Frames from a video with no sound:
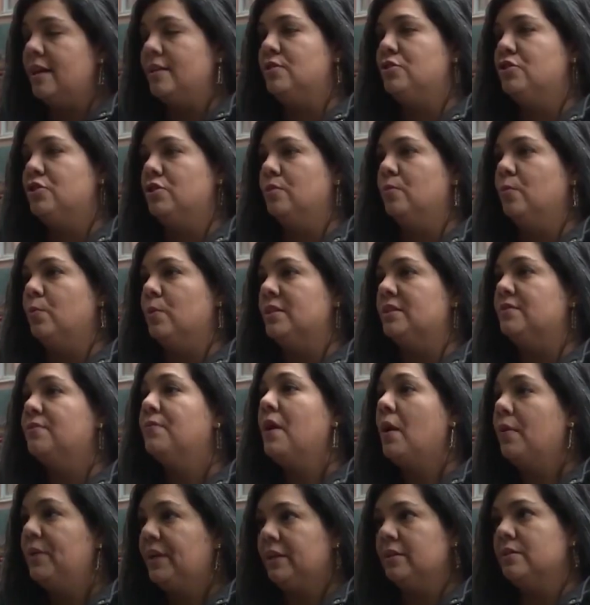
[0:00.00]
and she
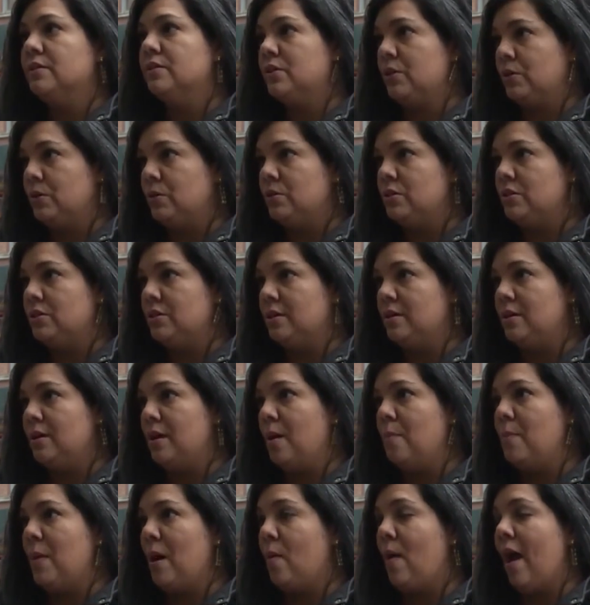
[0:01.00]
was very concerned
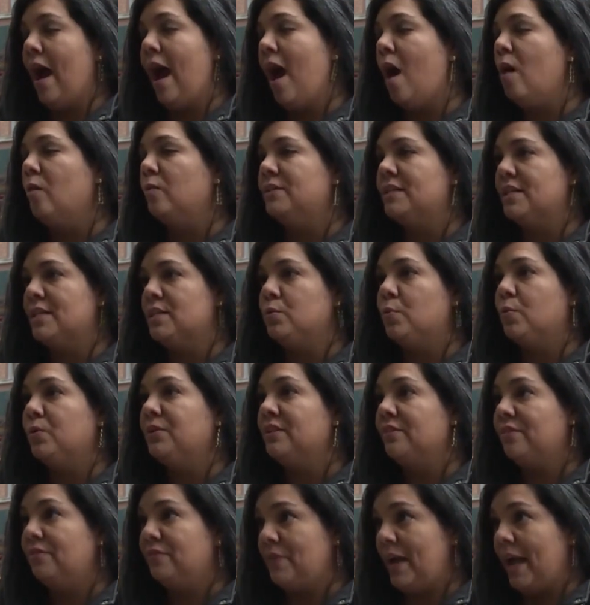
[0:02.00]
about how this
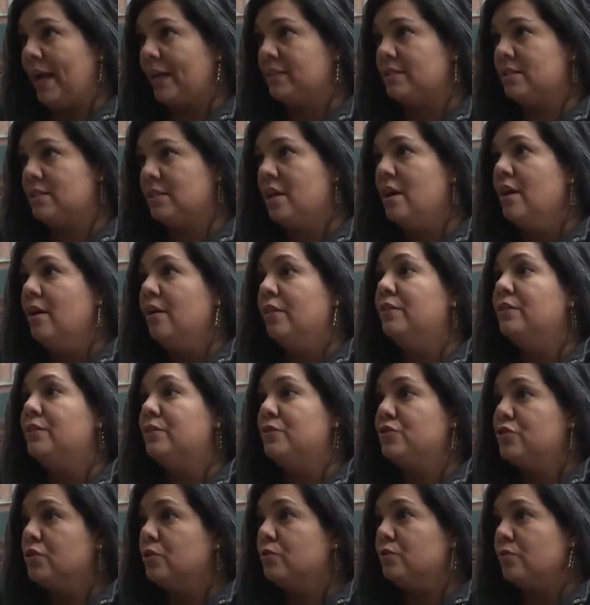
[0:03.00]
would affect
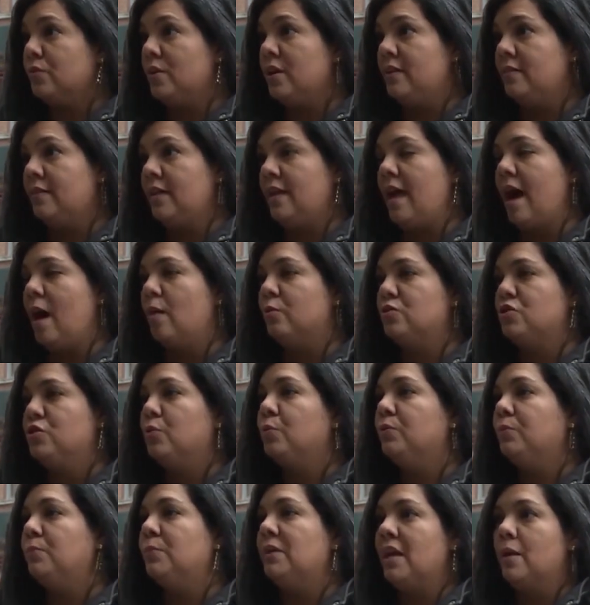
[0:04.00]
the children and how
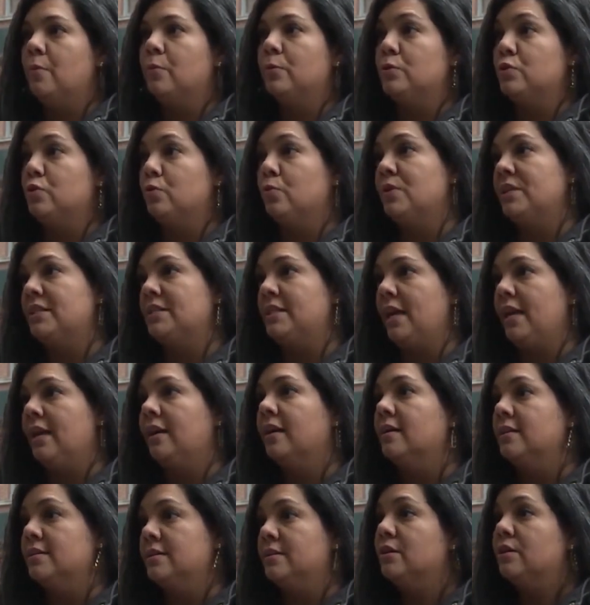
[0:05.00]
she would be able to
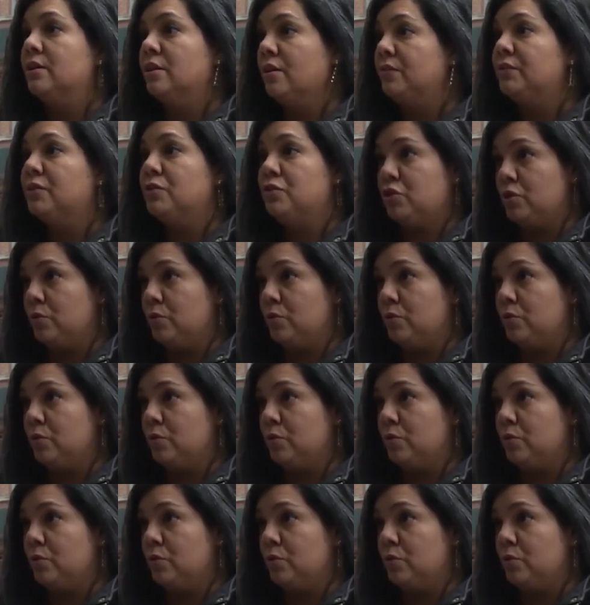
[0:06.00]
retain custody of the